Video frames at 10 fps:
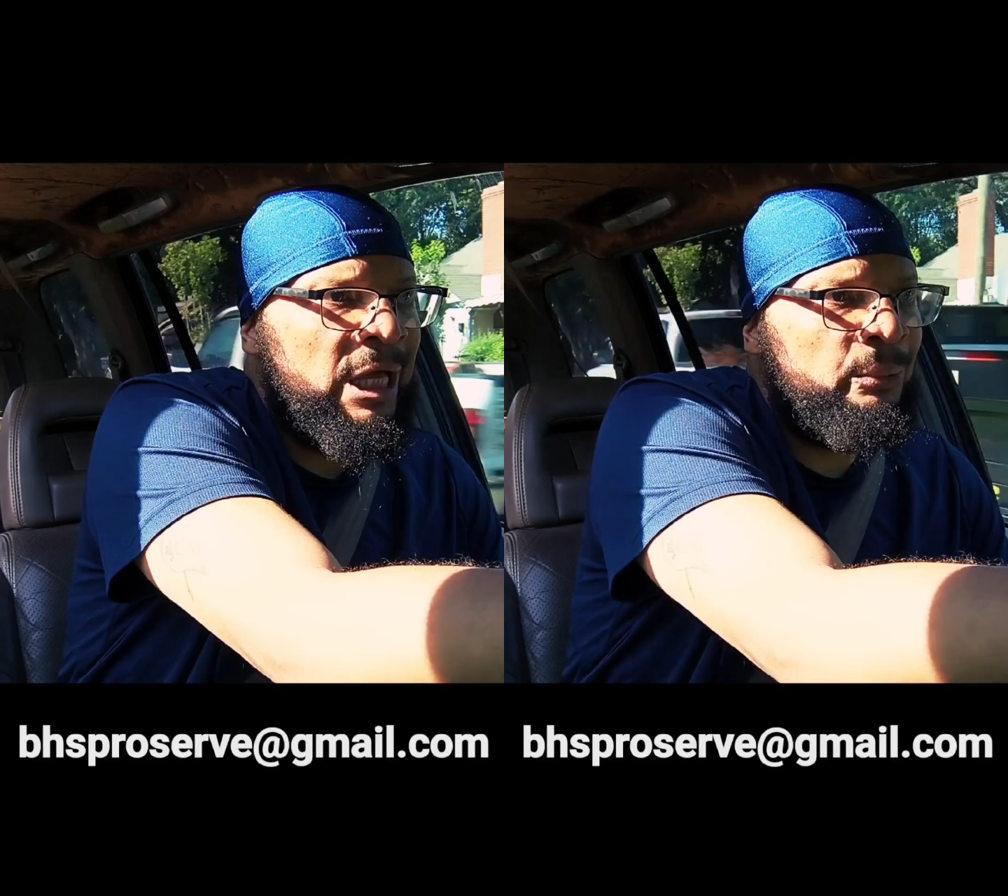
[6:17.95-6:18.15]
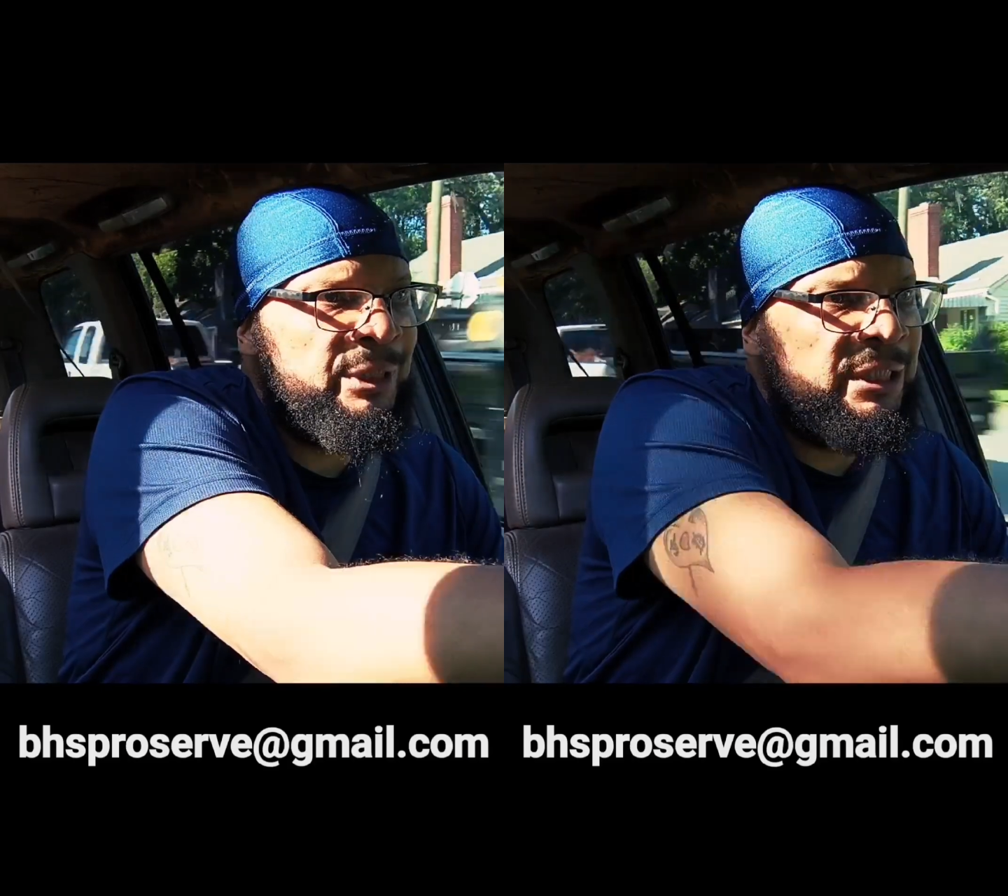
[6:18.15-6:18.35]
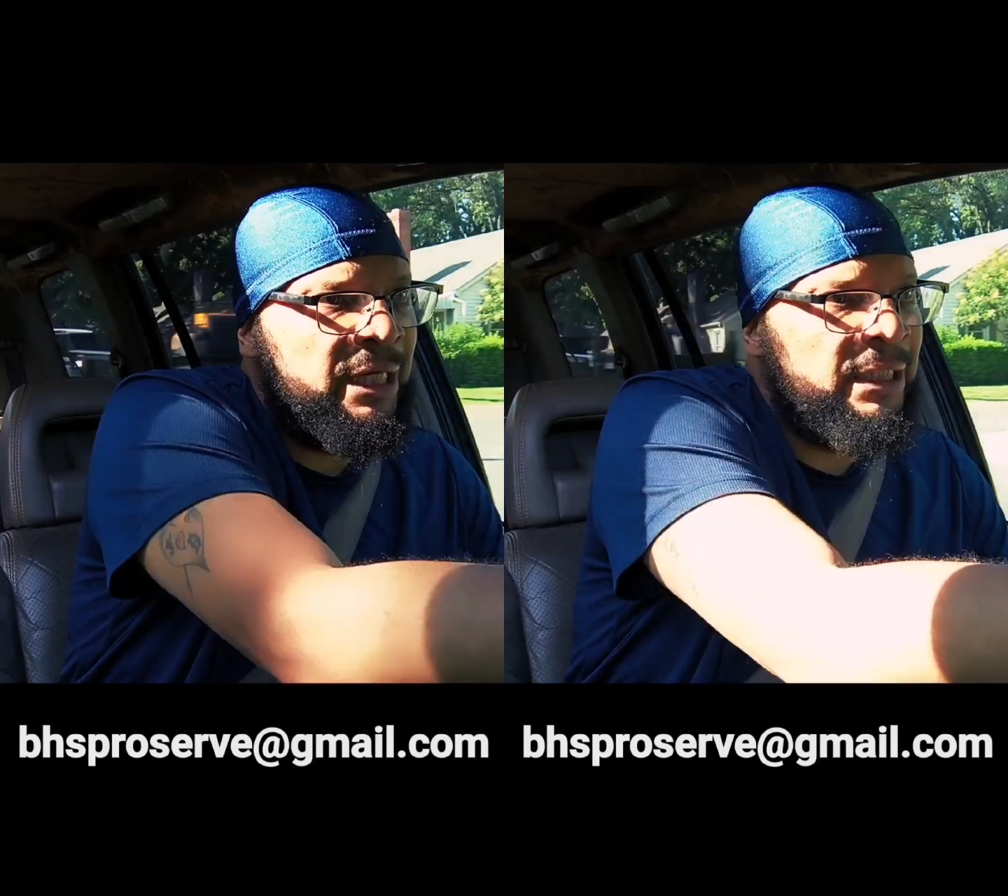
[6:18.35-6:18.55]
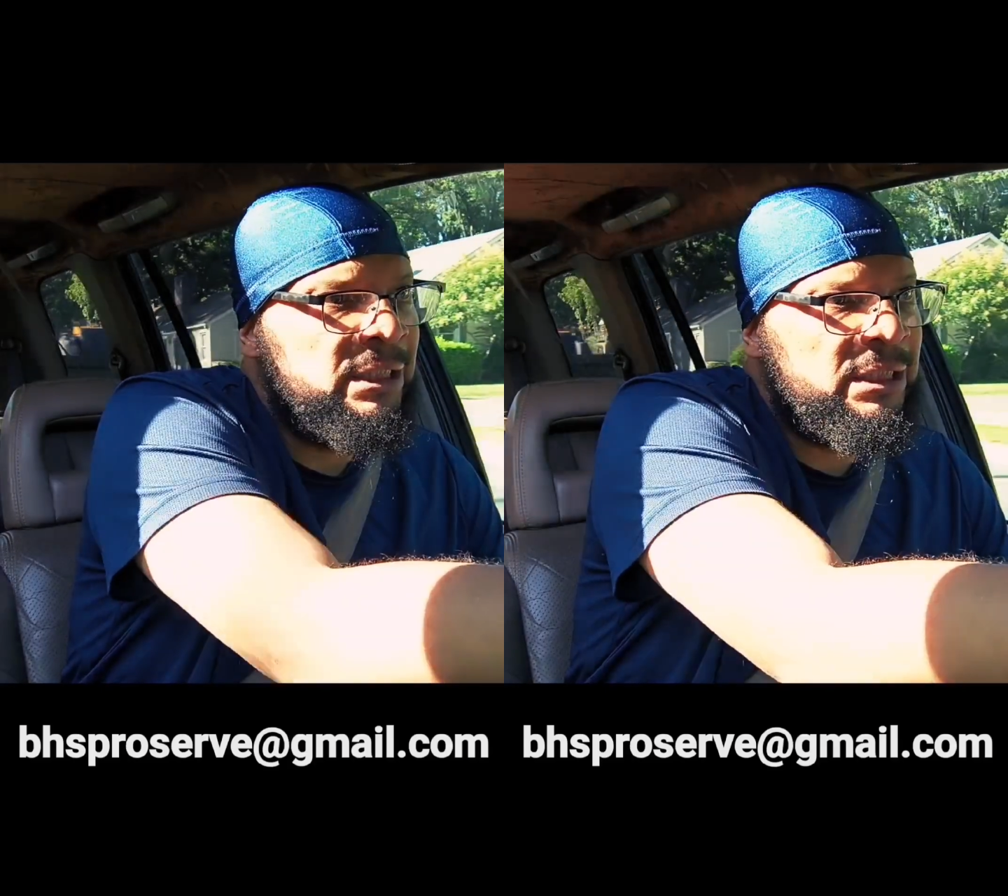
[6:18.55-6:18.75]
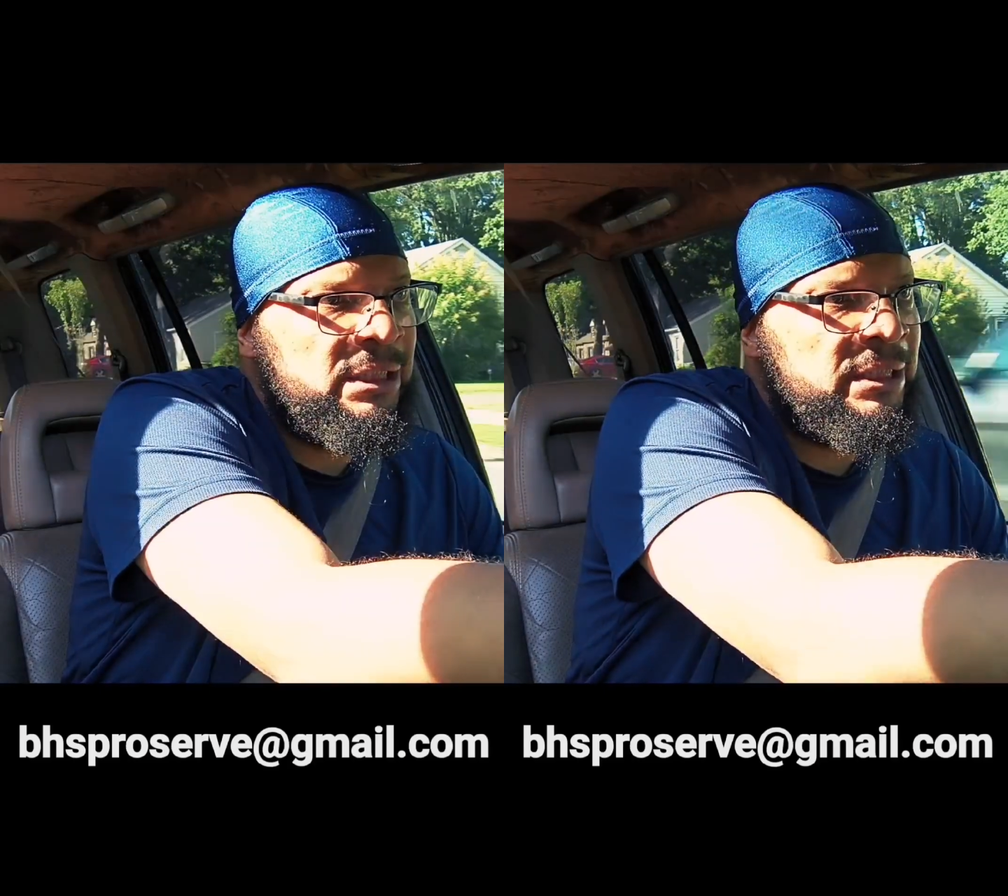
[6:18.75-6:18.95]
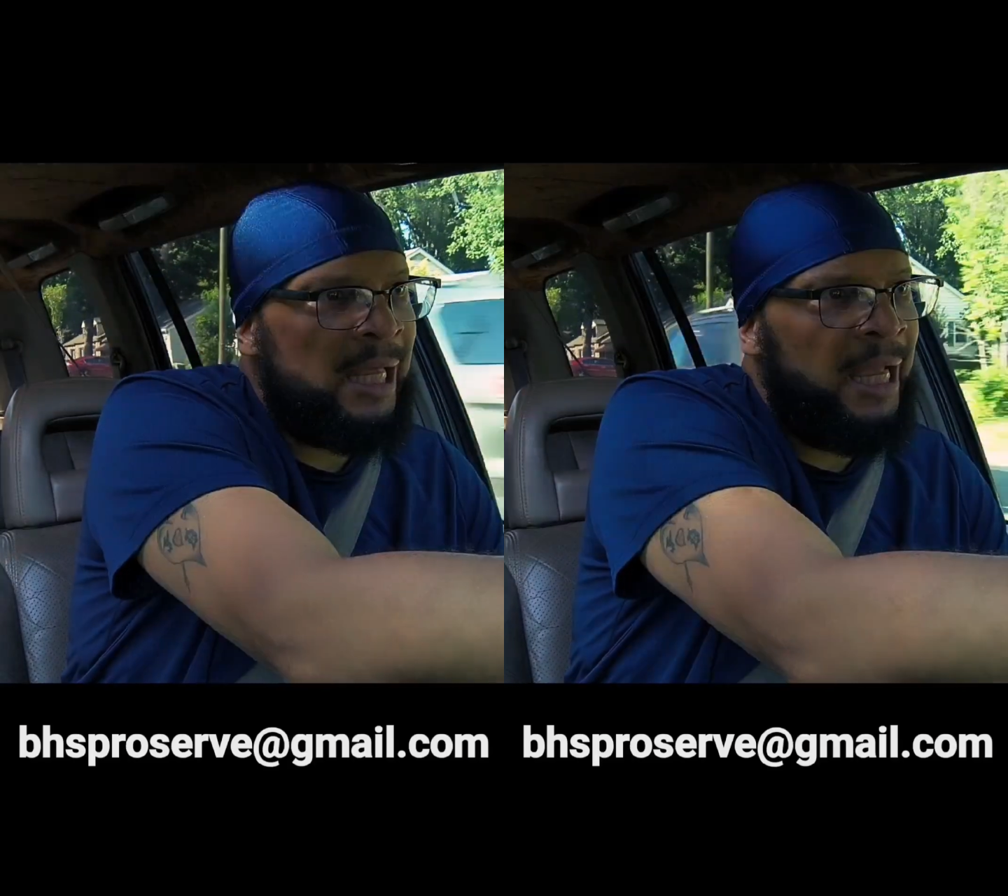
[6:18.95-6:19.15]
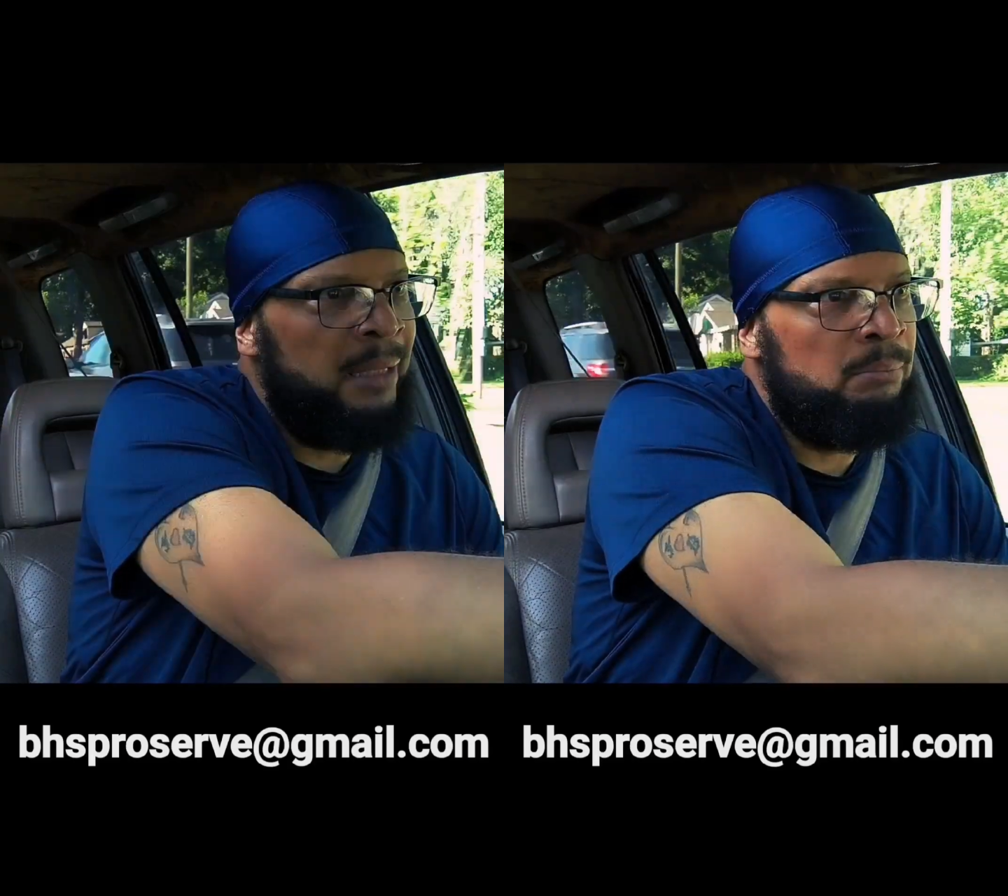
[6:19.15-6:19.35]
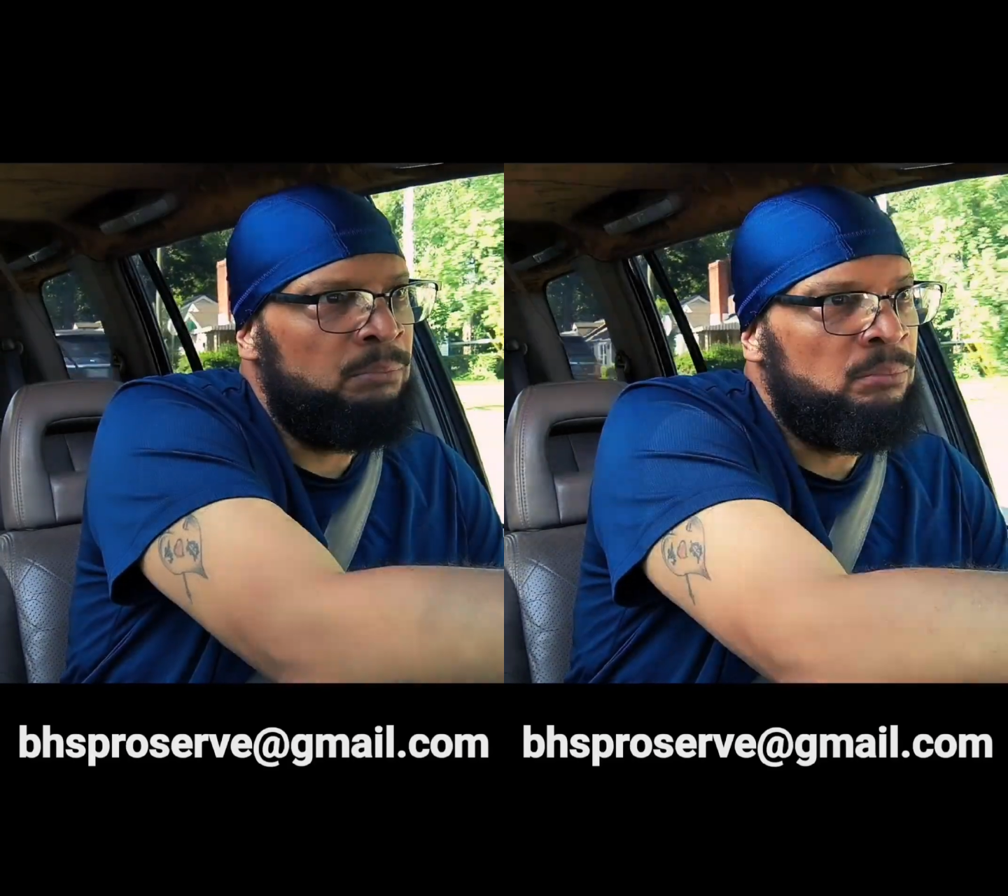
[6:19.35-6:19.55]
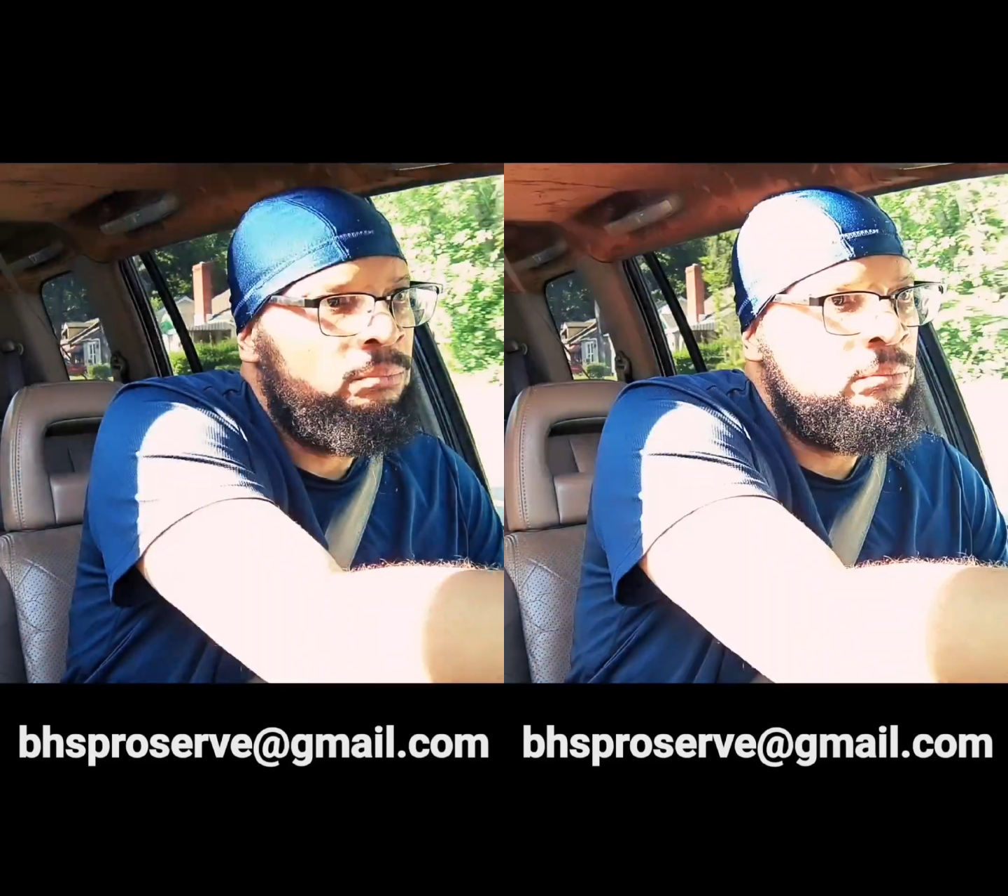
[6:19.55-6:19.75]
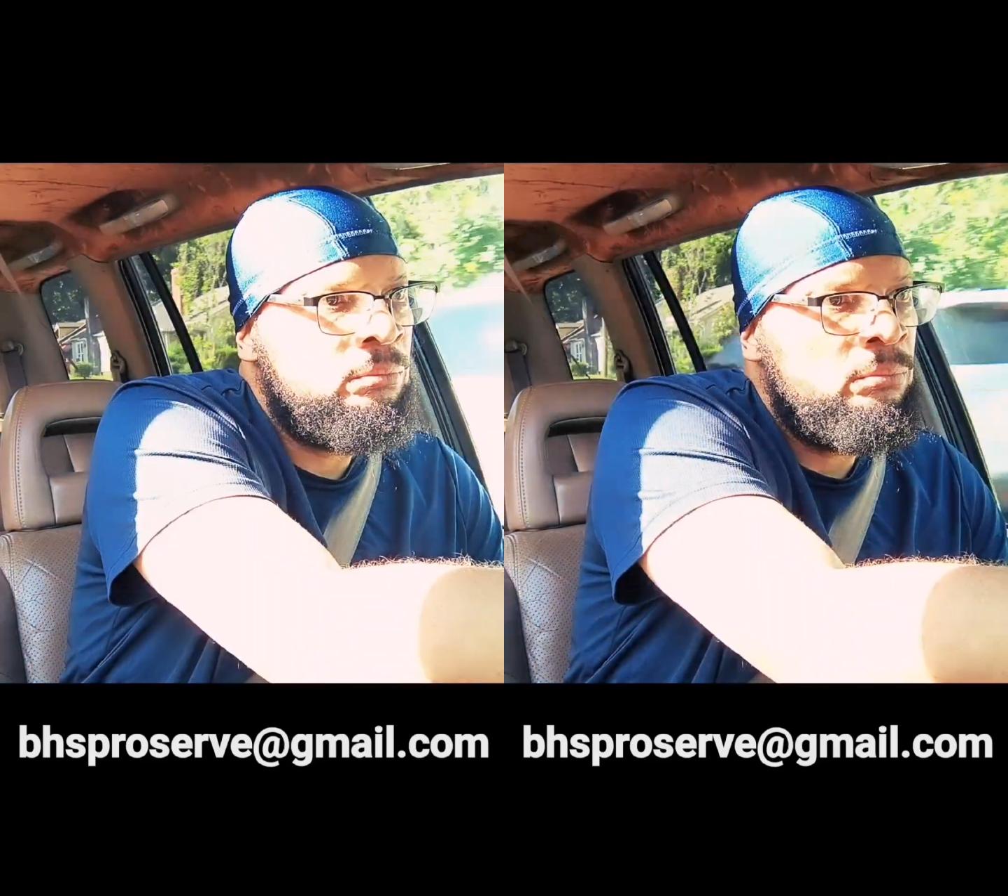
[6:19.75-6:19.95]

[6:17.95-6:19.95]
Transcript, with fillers: And like we said, it's the same